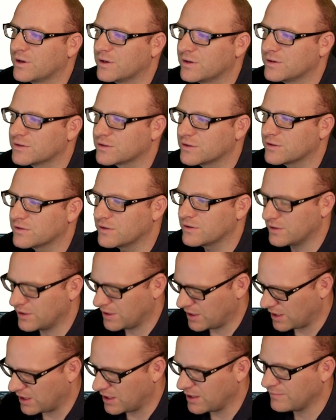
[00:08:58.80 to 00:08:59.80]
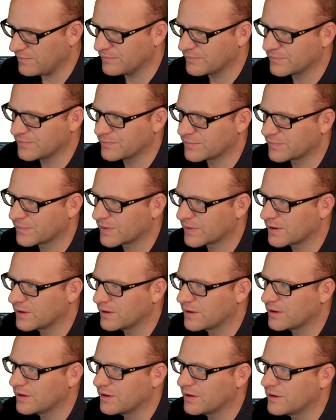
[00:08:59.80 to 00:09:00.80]
So the name,
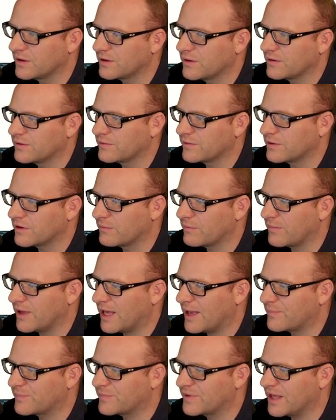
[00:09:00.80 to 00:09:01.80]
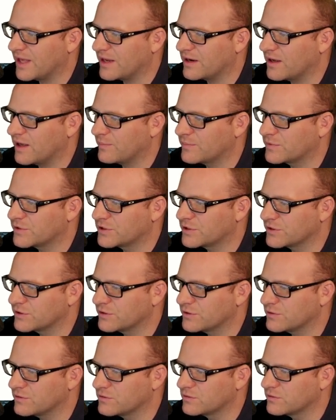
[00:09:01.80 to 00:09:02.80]
we're going to map that up
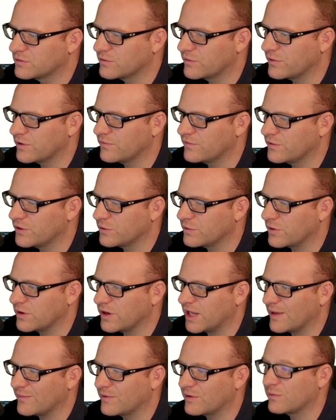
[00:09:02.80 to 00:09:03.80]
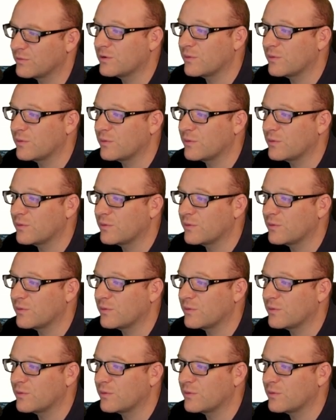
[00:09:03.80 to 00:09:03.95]
to reviewer name. And we